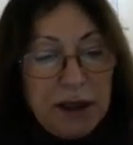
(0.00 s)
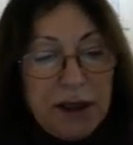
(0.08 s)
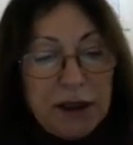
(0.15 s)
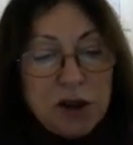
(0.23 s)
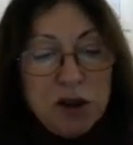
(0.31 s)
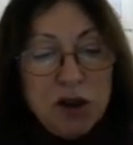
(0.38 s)

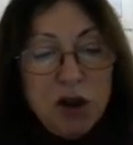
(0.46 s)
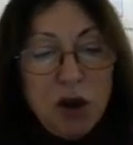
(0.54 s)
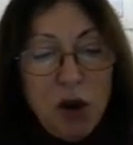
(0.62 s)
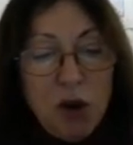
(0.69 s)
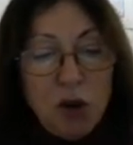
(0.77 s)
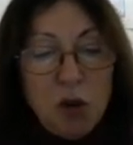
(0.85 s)
is
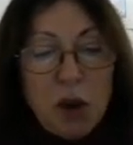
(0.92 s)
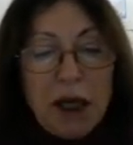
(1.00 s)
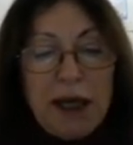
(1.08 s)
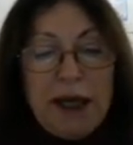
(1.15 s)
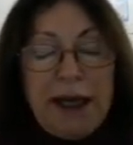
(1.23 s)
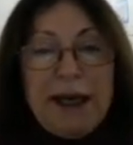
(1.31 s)

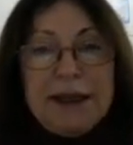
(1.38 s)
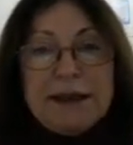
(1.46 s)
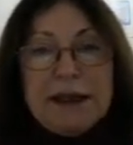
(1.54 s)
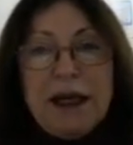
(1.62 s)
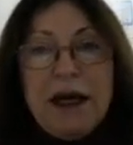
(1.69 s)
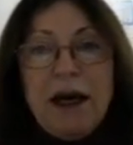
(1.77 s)
lower at
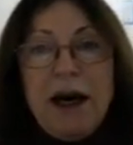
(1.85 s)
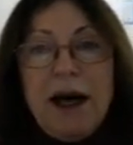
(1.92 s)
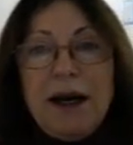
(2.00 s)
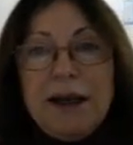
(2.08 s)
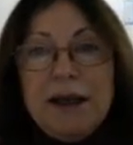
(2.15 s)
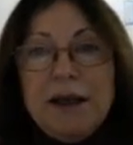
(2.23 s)

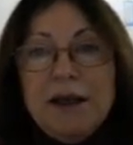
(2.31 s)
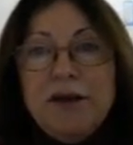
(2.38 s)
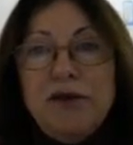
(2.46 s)
higher